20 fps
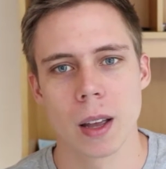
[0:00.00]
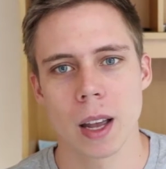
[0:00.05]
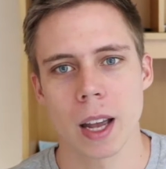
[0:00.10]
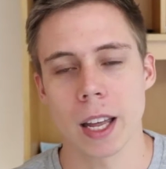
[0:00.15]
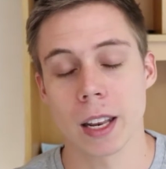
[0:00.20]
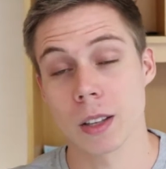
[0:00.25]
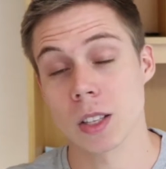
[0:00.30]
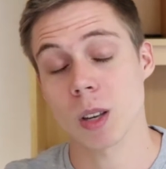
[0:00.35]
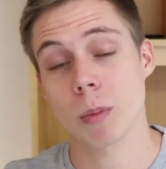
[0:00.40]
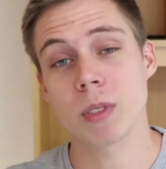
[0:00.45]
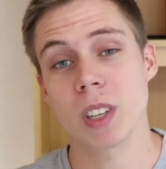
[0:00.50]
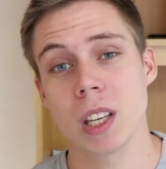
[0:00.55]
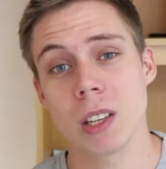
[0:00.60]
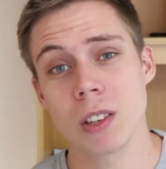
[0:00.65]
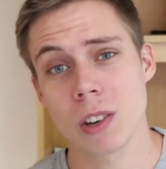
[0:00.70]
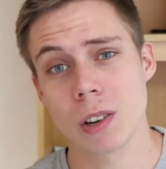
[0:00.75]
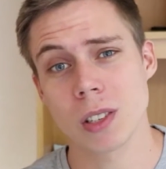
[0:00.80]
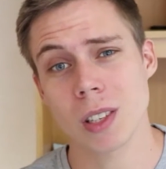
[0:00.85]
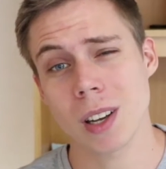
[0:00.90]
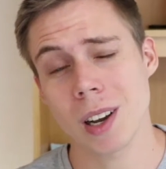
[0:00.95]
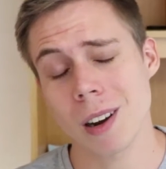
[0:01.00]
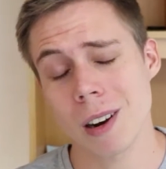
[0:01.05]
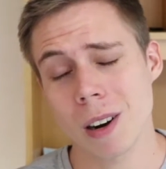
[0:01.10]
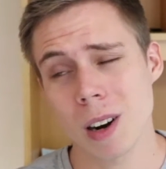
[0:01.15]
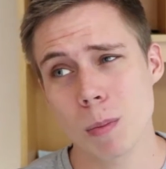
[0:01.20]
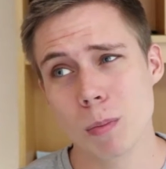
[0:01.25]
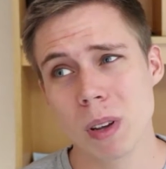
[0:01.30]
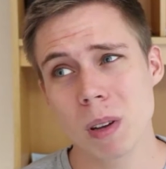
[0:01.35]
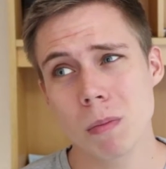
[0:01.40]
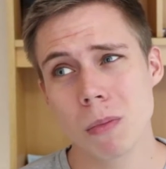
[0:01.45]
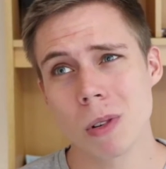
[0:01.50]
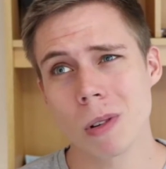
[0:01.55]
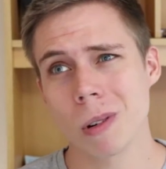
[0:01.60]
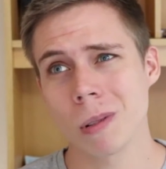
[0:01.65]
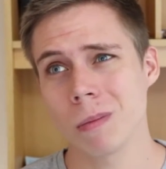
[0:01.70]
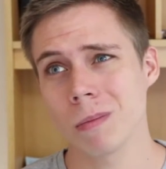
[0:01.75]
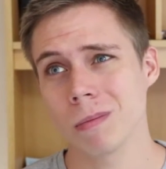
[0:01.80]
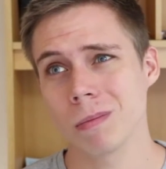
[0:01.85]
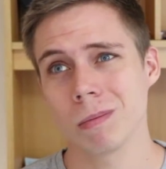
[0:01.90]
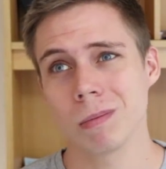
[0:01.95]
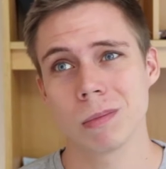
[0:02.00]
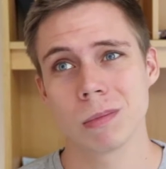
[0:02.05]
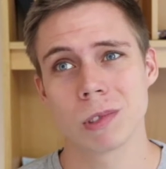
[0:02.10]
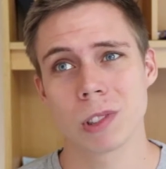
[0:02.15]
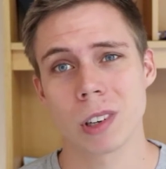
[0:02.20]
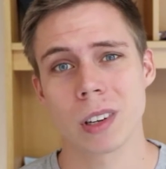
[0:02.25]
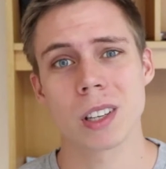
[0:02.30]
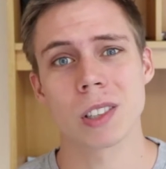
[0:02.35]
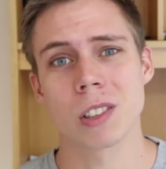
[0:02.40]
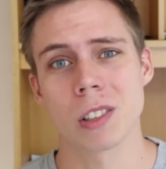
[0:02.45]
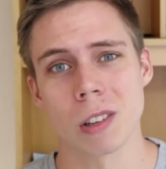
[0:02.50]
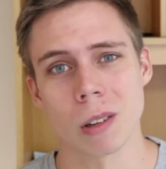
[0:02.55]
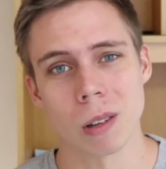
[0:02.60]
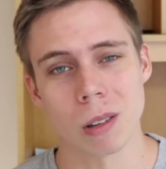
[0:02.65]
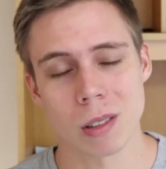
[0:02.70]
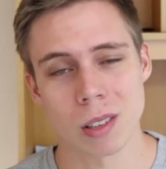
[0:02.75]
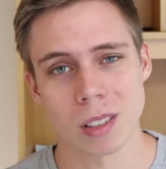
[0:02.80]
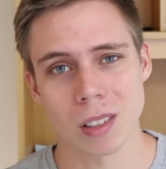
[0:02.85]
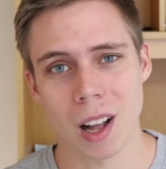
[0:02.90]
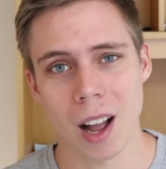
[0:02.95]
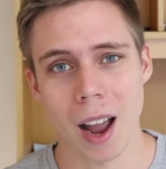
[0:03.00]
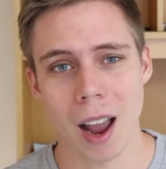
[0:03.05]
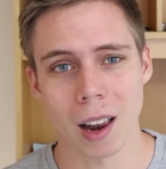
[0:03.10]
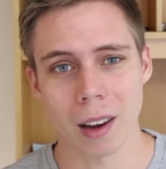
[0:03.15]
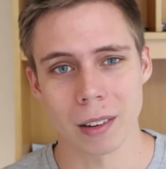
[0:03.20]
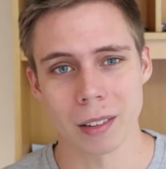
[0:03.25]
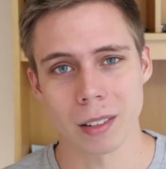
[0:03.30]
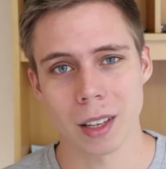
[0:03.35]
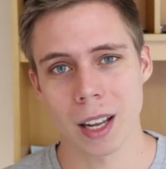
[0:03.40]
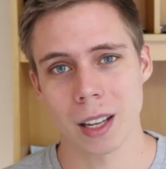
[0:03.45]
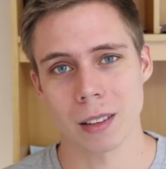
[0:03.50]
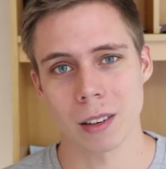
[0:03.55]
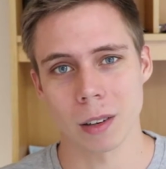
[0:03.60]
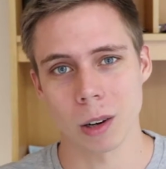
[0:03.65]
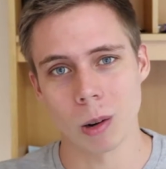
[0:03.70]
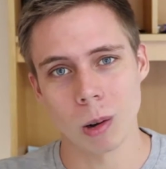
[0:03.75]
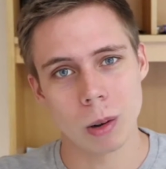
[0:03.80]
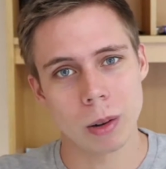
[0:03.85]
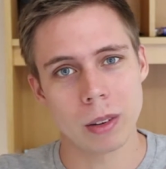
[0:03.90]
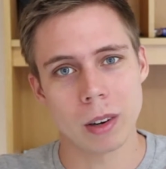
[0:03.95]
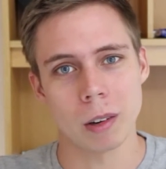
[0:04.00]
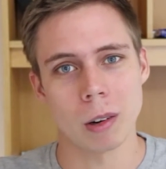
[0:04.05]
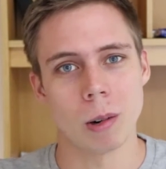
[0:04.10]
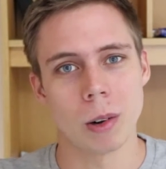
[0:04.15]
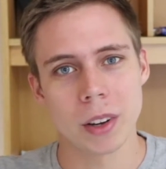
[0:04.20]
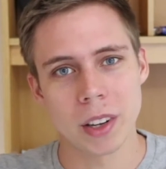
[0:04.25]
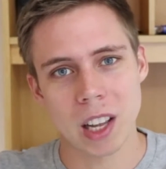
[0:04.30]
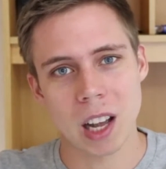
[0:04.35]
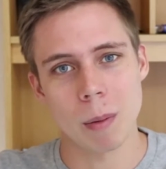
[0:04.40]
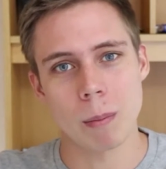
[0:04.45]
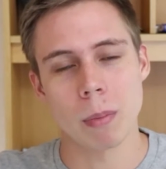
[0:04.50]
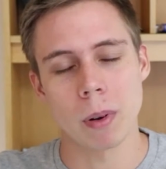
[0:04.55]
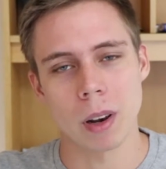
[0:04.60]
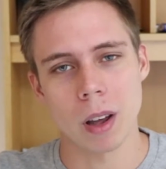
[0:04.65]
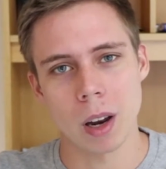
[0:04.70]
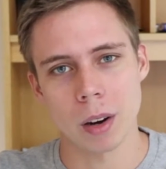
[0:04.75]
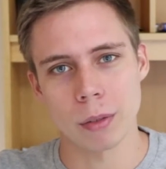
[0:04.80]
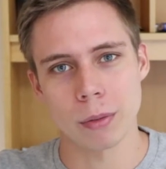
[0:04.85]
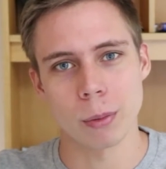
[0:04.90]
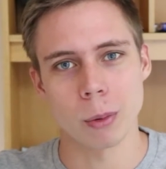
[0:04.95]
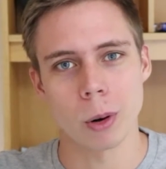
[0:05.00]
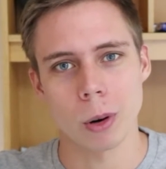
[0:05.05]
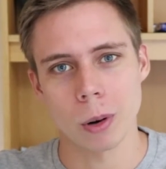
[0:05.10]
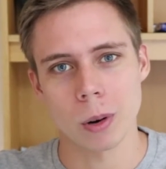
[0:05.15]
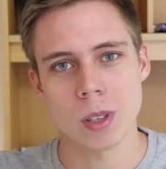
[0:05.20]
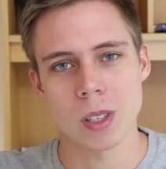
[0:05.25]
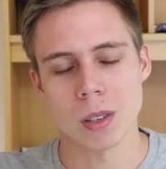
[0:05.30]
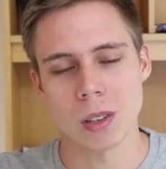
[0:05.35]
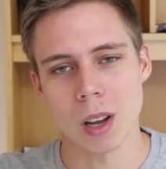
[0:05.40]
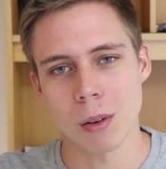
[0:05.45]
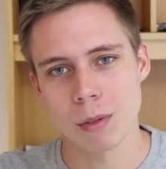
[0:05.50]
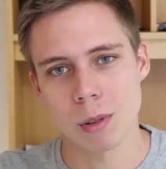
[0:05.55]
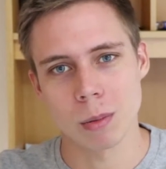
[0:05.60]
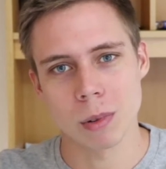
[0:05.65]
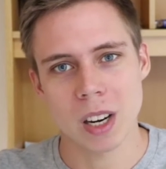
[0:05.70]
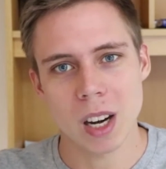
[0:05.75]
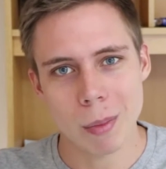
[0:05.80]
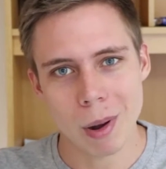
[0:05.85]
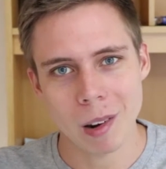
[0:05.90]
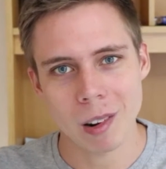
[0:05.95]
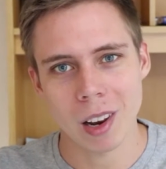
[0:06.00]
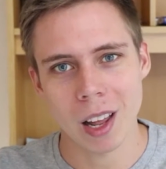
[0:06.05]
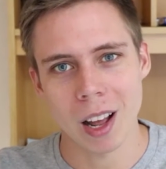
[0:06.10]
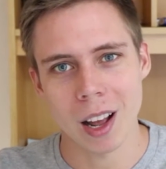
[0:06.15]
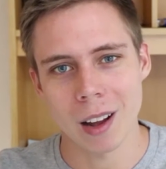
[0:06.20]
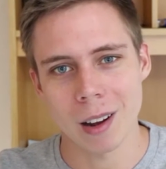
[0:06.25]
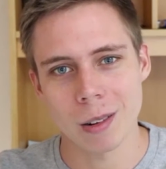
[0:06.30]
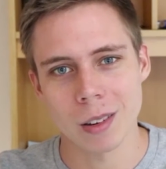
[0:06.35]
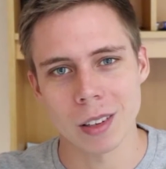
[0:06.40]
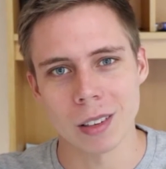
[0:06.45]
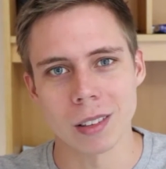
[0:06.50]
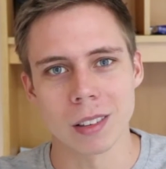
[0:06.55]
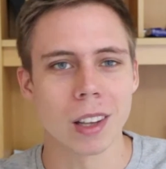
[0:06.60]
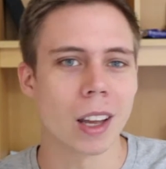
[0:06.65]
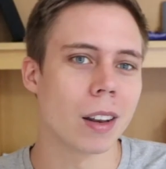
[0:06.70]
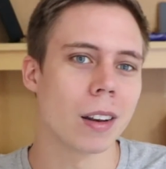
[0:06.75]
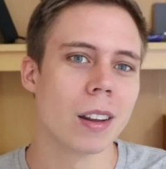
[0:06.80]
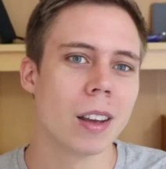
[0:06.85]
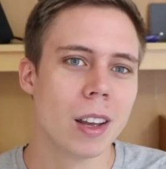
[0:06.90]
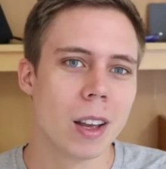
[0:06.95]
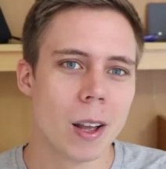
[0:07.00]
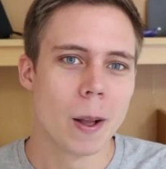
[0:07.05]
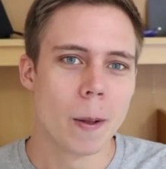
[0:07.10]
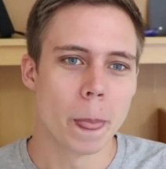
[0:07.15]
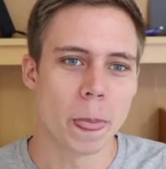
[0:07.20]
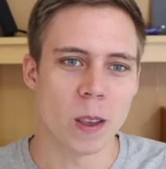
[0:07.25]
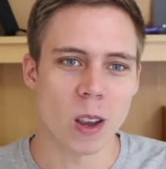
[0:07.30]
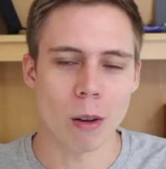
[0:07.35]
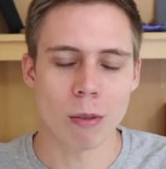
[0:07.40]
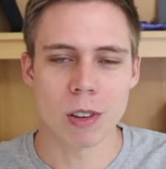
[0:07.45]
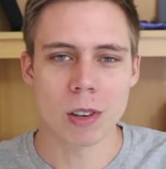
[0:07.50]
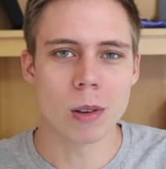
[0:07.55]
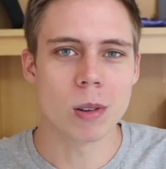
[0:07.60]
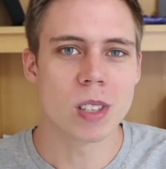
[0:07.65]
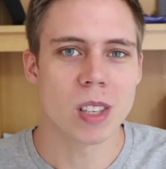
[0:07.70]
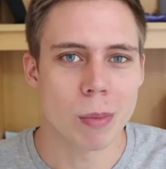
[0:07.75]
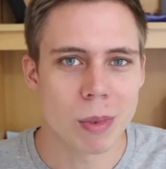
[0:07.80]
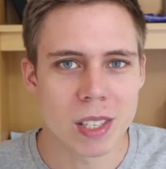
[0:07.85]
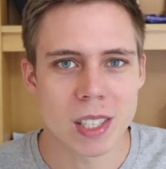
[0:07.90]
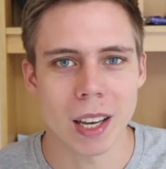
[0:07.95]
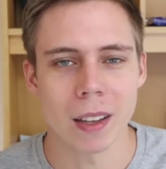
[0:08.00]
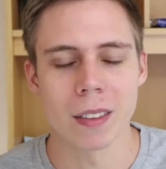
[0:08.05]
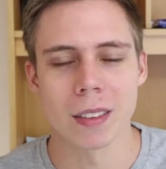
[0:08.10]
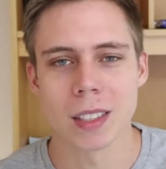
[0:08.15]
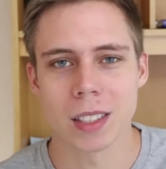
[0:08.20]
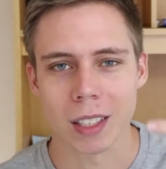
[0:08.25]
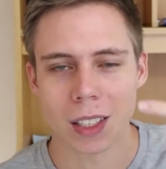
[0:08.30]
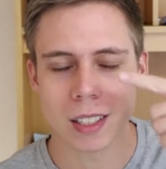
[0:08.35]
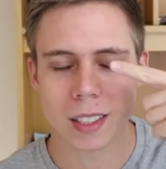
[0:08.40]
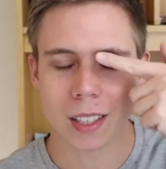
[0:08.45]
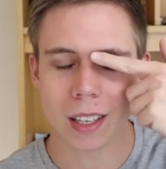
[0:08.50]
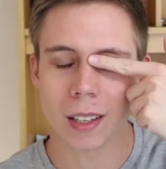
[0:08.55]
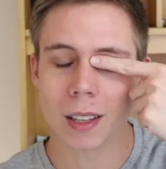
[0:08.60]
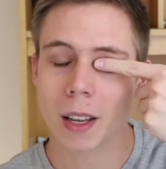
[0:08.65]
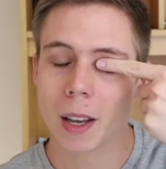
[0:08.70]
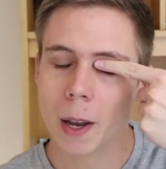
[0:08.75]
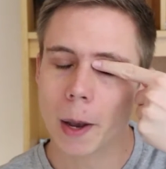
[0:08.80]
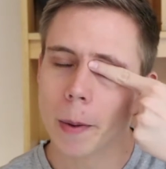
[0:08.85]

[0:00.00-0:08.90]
And then some teachers are a bit more traditional style, and that they're holding up a lot of words and you have to read them out loud and then you have to use them in sentences, and